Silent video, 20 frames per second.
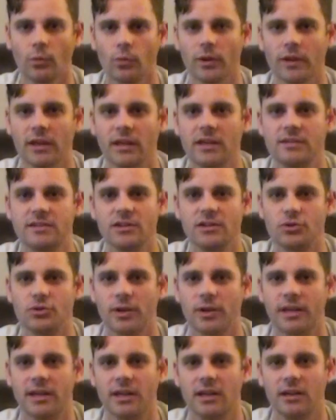Really easy
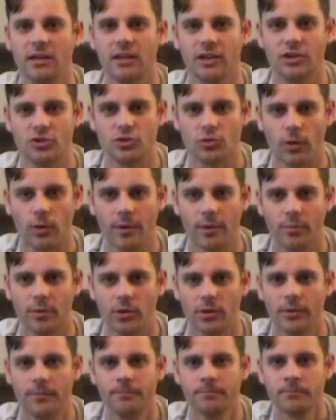drinking,
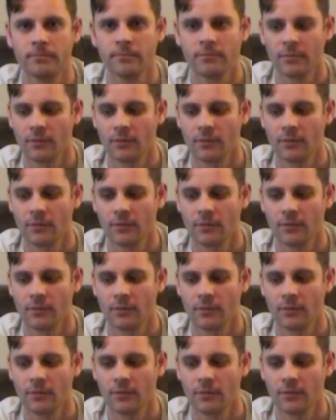enjoyable.